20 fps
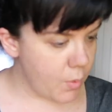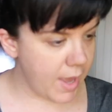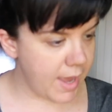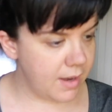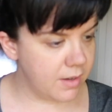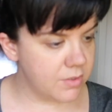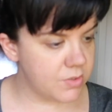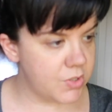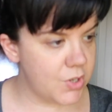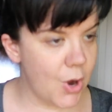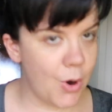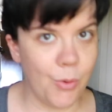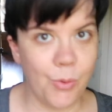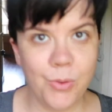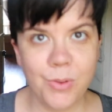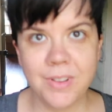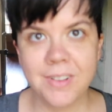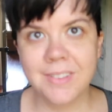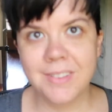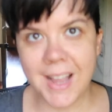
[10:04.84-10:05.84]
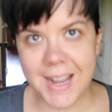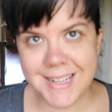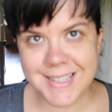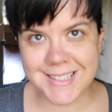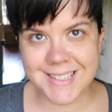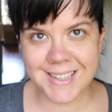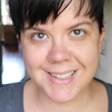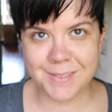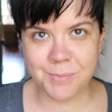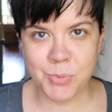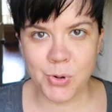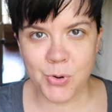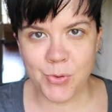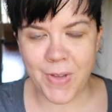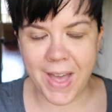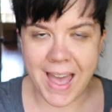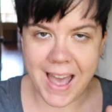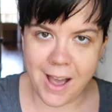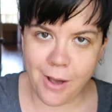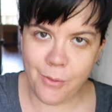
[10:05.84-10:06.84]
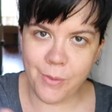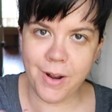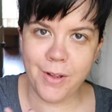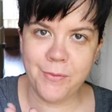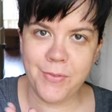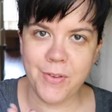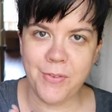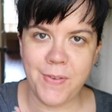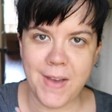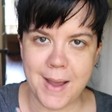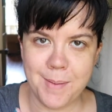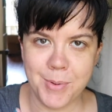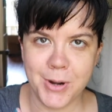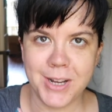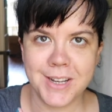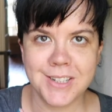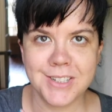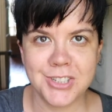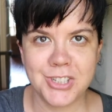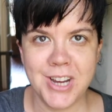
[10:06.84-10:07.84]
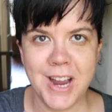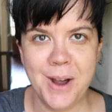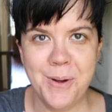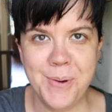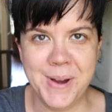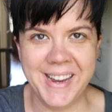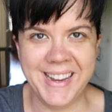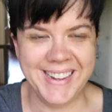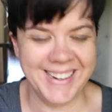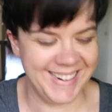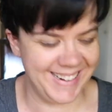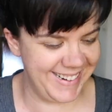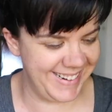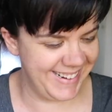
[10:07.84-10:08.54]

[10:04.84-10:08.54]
Okay, so let's move out of the fabric, shall we?